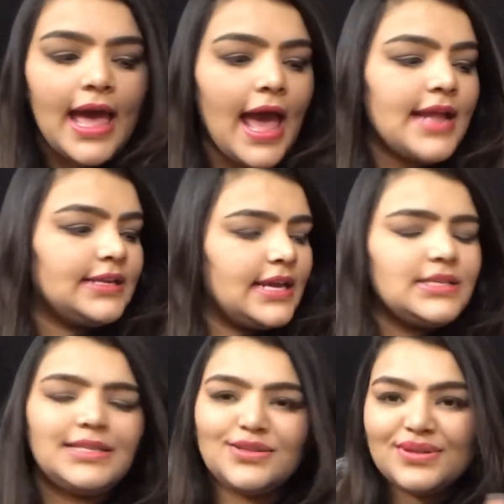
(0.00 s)
And
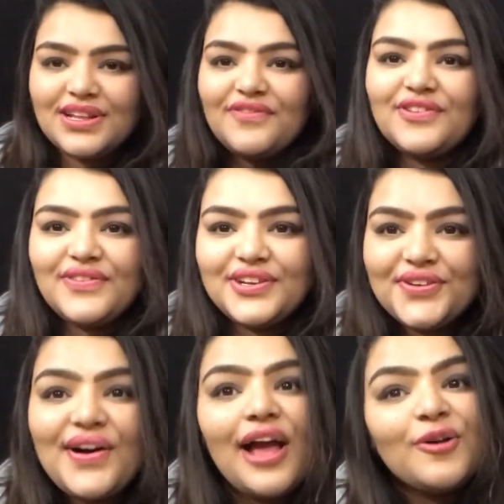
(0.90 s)
yes, this was it for the
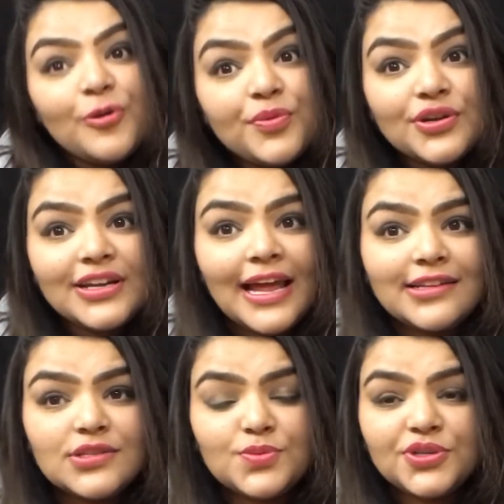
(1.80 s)
video. I hope you did
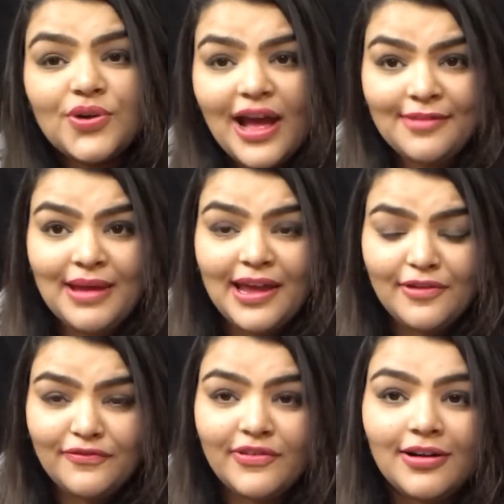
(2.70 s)
like this video and my
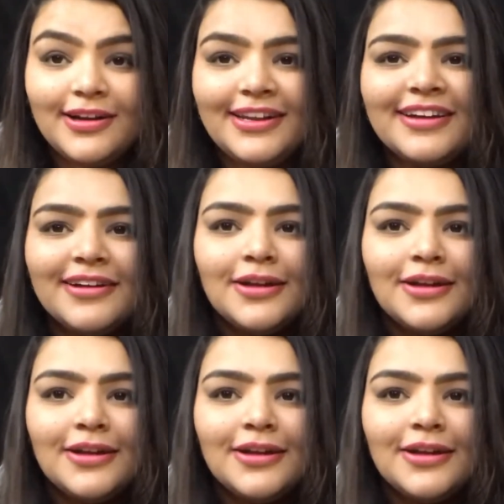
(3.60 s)
effort